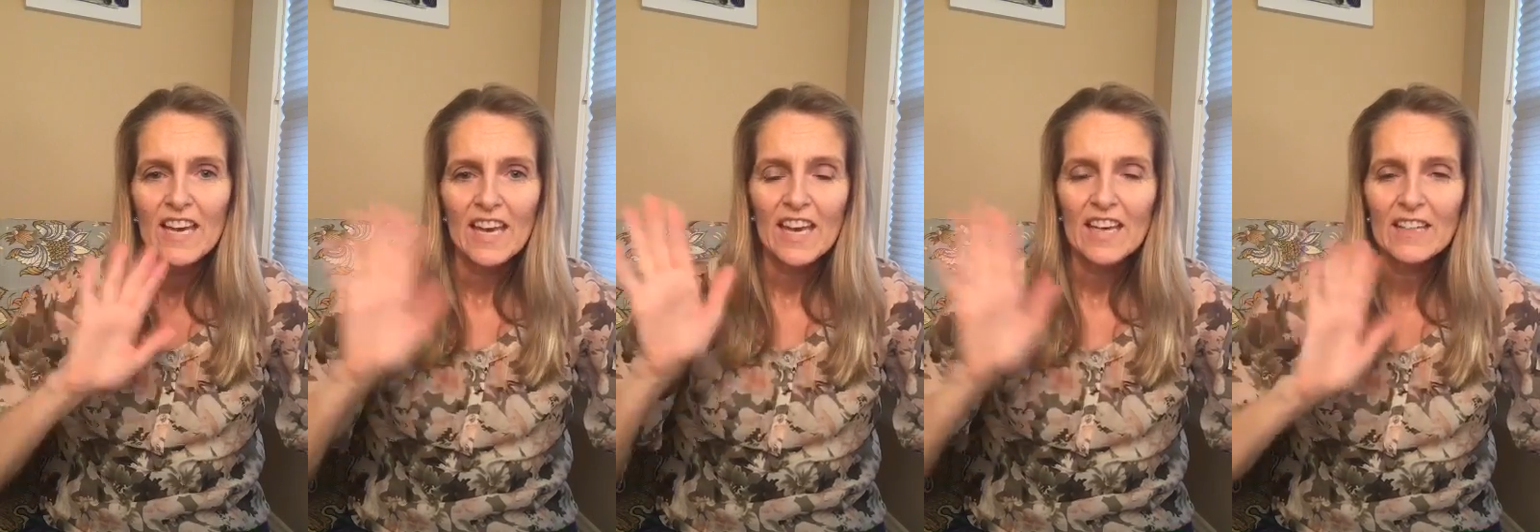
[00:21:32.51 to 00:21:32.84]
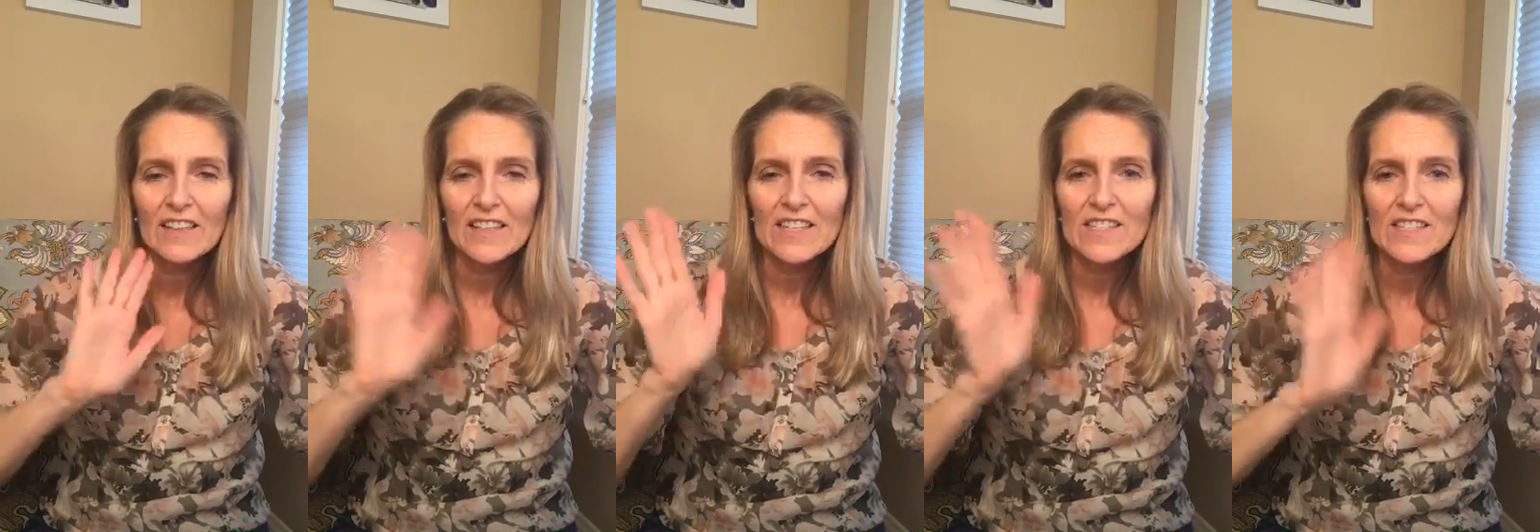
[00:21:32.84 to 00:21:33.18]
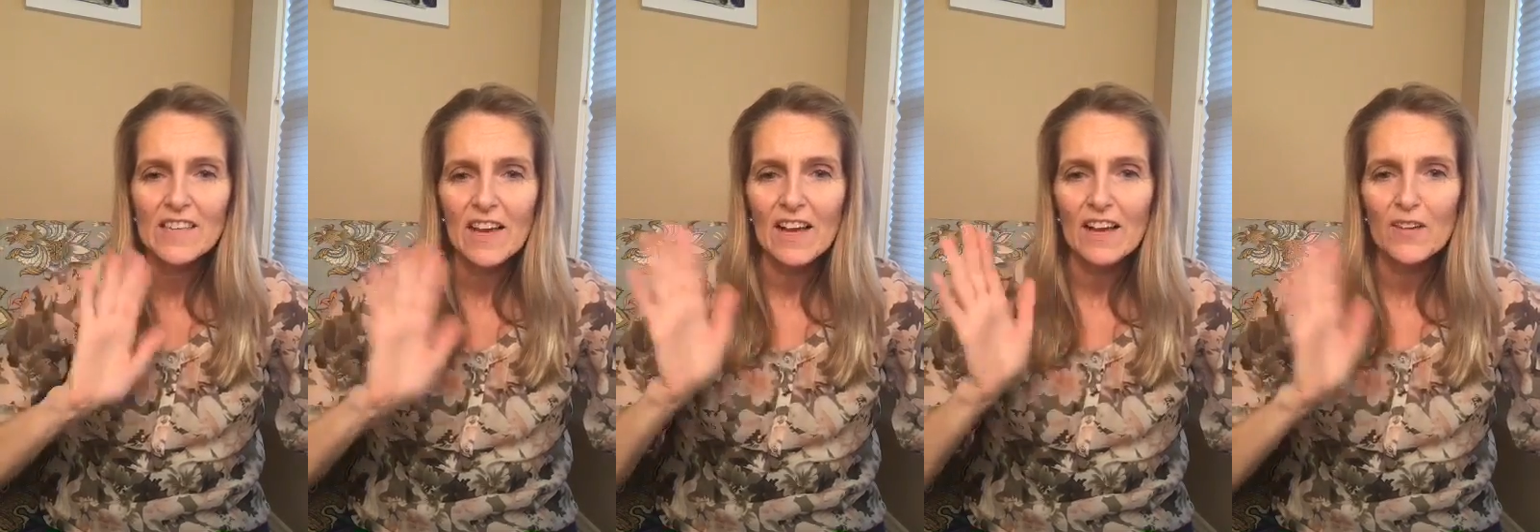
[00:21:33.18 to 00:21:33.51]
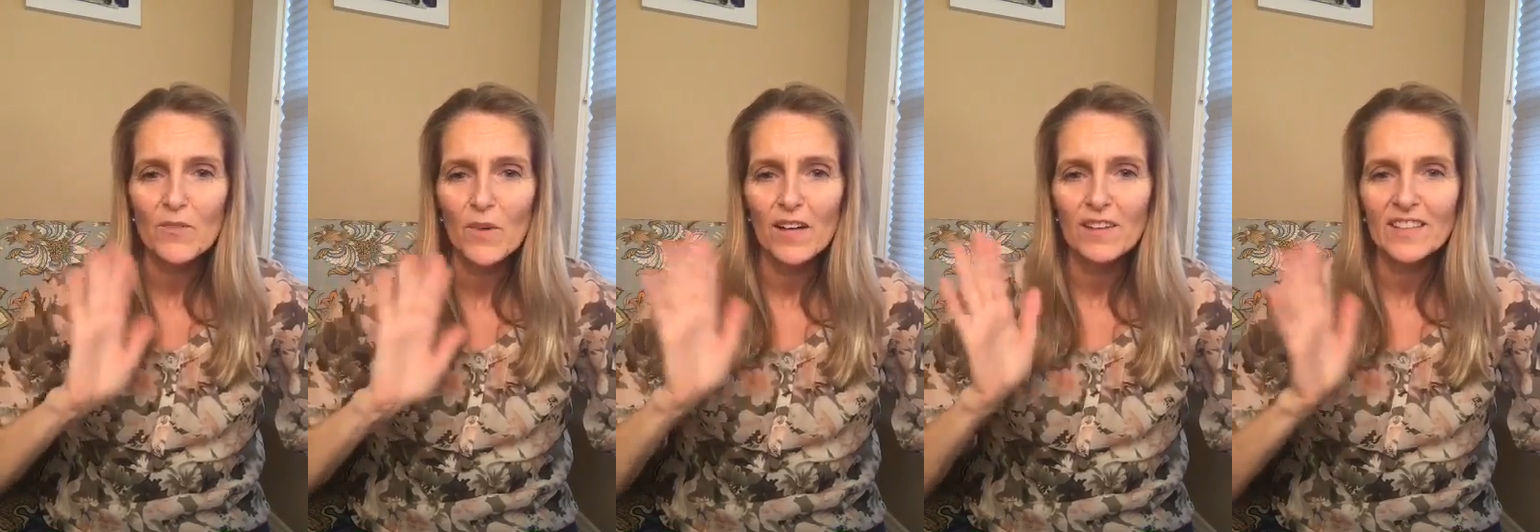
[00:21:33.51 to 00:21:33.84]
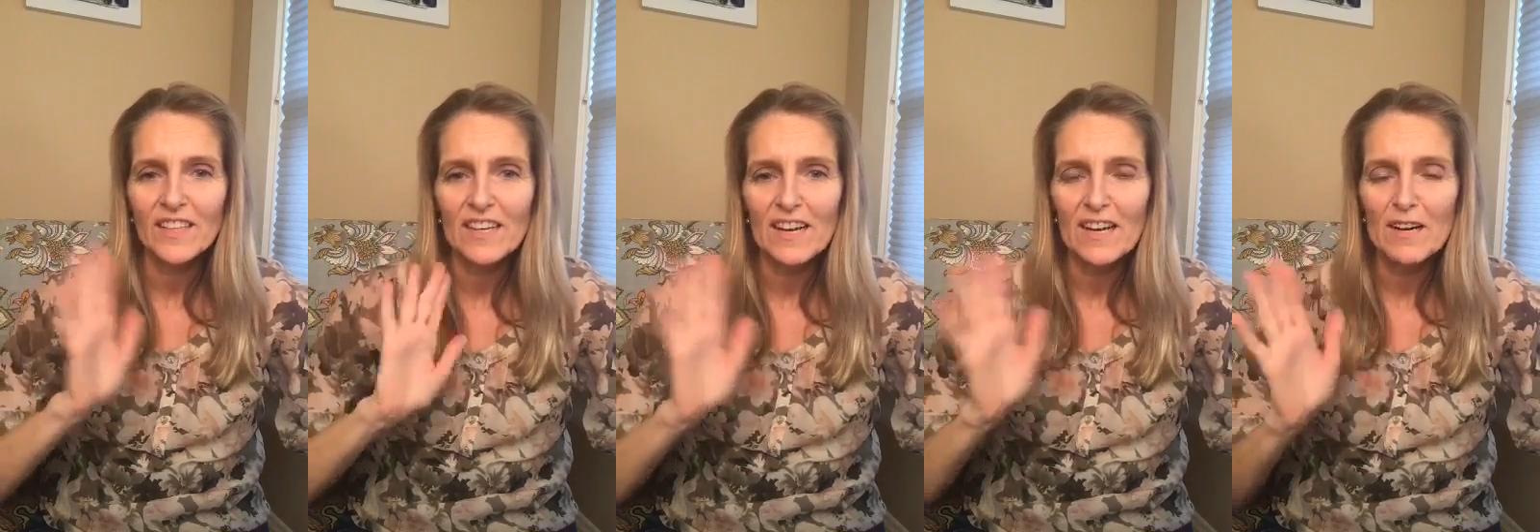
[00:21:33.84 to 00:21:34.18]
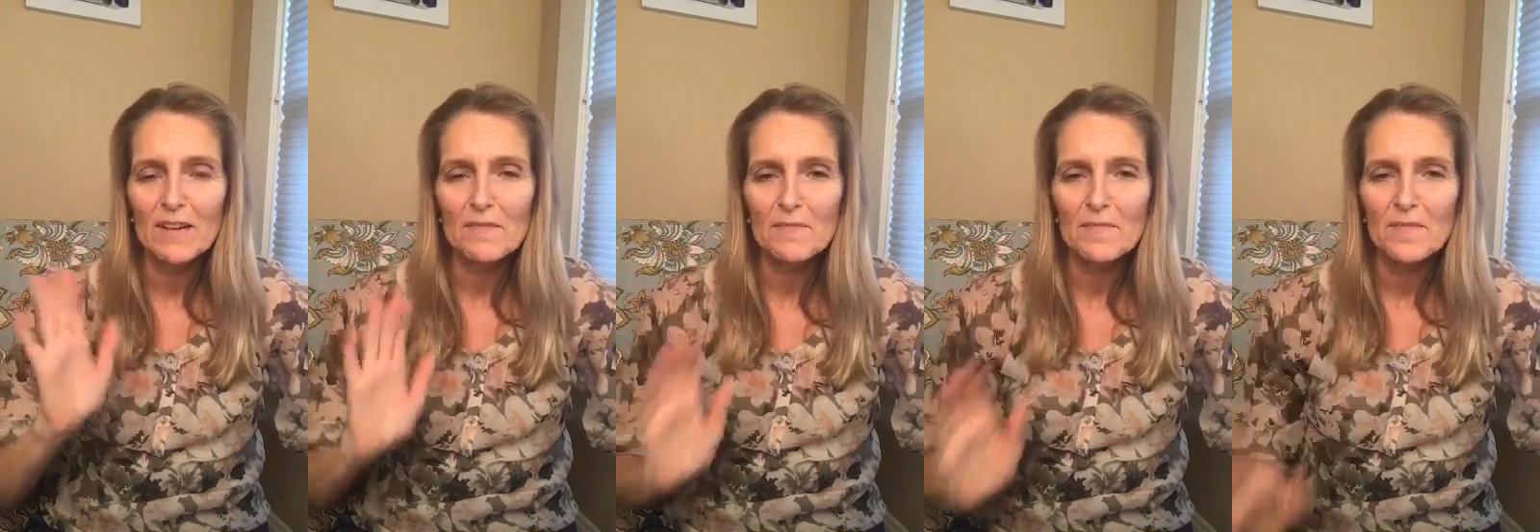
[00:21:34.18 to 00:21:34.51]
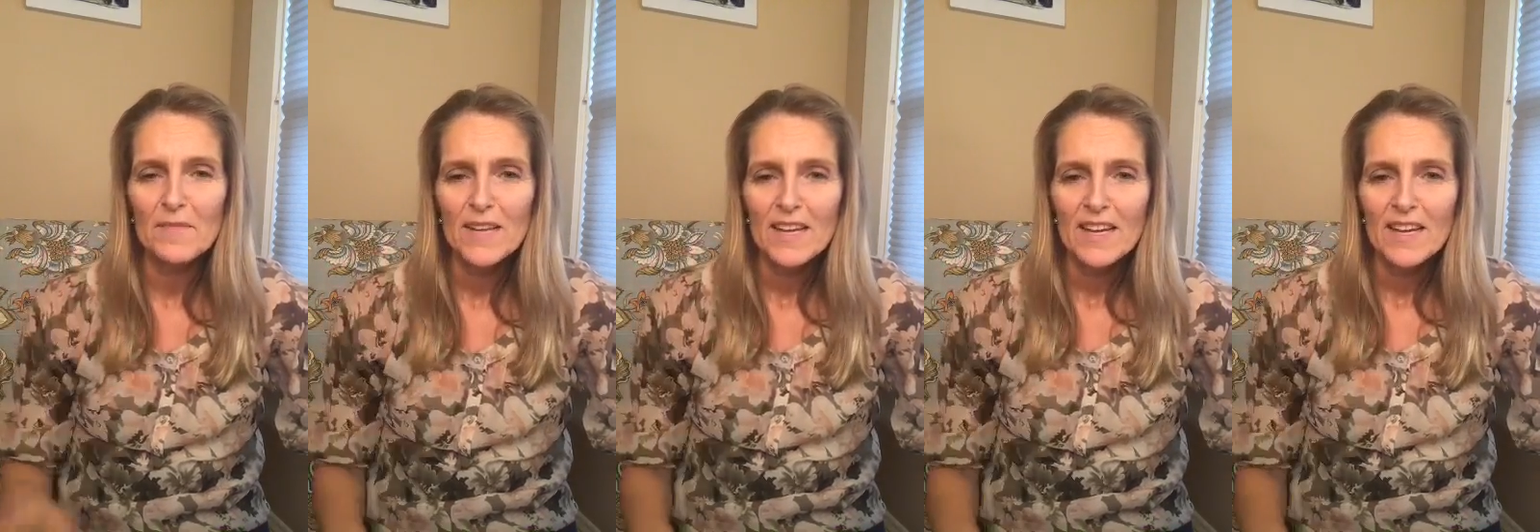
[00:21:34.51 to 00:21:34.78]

Hey, Lisa, welcome.